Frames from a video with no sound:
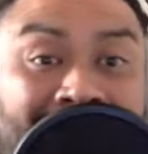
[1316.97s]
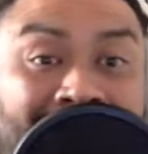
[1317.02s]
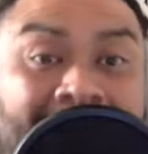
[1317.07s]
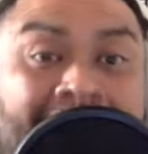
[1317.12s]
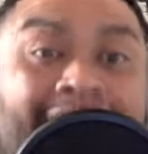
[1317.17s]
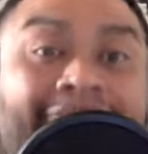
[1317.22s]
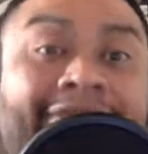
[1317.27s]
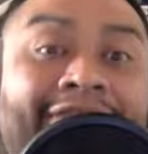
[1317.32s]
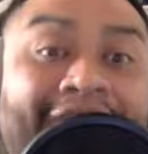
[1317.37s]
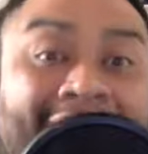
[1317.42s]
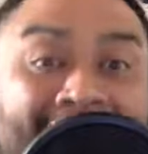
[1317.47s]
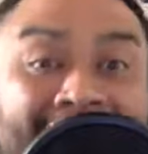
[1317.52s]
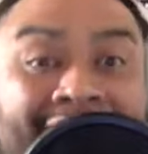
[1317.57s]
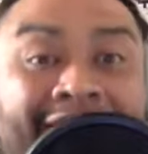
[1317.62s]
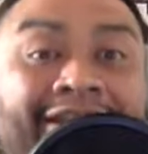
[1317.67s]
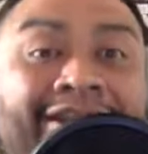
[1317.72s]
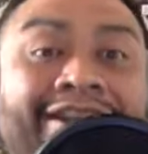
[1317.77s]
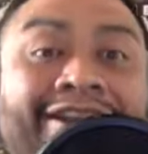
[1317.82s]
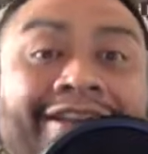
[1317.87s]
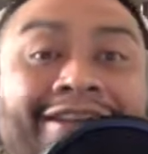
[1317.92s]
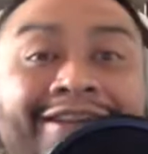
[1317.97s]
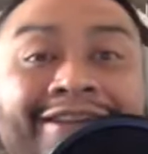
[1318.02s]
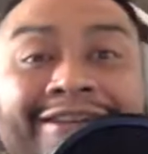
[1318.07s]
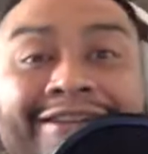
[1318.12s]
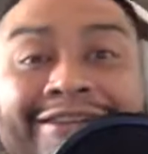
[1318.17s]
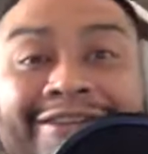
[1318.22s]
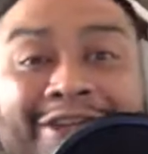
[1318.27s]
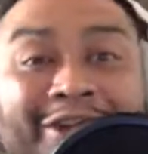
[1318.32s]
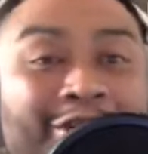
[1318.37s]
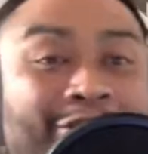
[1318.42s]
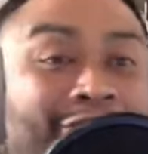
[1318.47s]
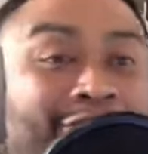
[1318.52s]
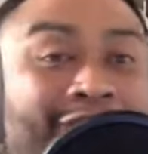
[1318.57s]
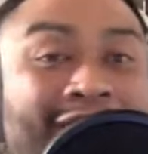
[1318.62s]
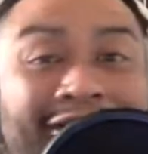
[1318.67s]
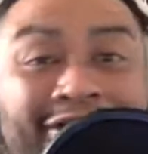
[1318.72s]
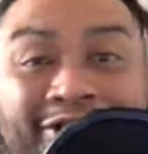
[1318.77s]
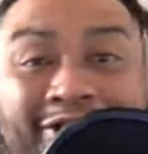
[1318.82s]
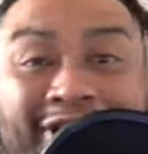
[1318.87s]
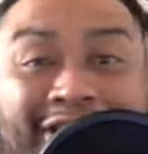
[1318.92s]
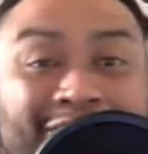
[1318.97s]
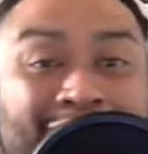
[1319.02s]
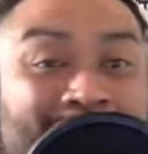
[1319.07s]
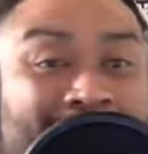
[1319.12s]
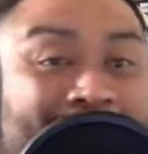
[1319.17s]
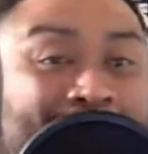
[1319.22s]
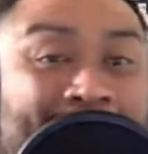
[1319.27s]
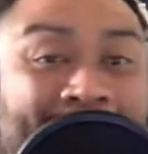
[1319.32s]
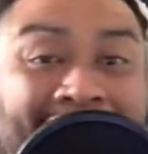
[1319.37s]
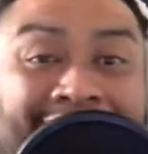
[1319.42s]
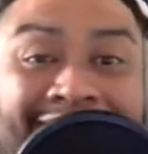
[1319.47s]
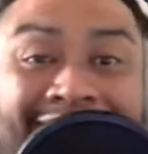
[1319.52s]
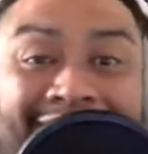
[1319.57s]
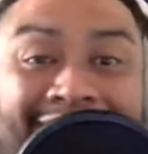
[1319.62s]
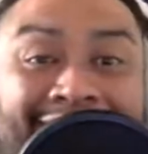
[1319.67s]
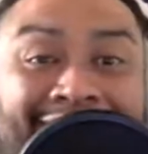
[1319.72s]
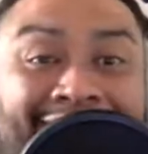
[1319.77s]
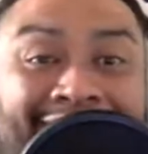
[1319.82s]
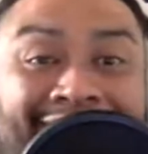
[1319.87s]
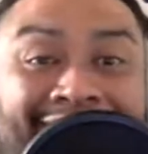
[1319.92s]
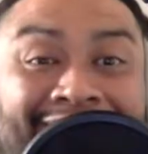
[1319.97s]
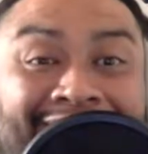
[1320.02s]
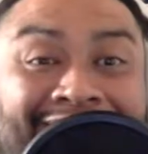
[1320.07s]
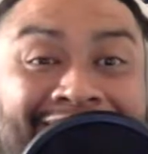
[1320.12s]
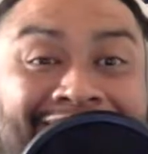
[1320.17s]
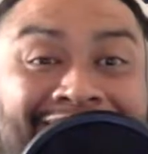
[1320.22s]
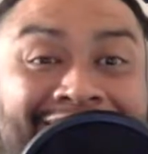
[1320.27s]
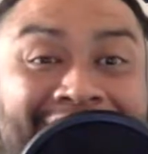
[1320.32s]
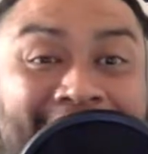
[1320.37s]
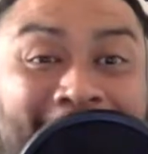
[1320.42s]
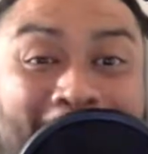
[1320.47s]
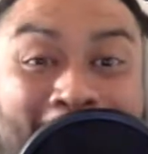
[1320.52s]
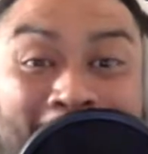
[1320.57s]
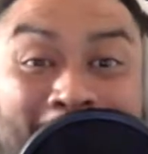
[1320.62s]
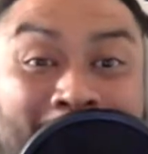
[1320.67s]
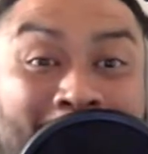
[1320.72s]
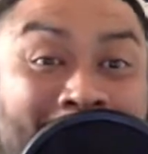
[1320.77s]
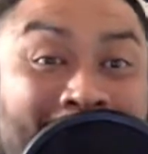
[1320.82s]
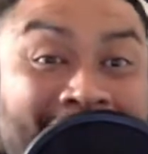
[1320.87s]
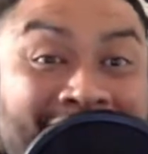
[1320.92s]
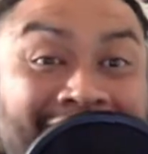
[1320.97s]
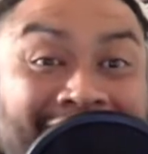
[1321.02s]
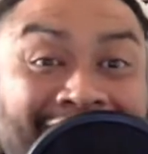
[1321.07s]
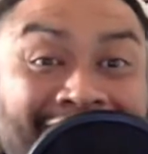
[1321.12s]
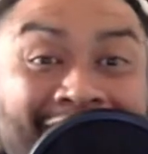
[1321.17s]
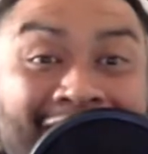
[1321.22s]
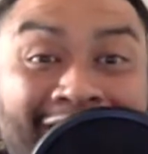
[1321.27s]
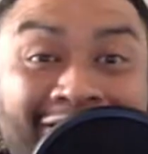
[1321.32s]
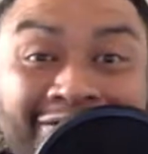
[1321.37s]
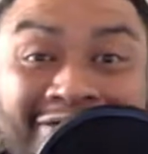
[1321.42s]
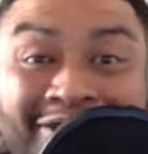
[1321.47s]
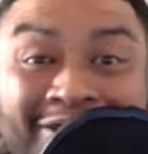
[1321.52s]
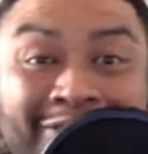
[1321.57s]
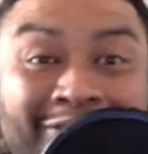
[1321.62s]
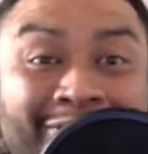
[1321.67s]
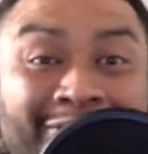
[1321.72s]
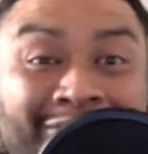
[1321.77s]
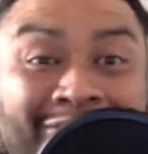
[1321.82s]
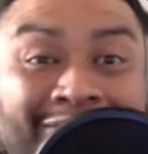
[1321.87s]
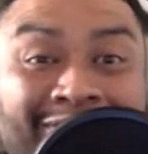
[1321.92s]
And then, you got your introspective, with Alonzo,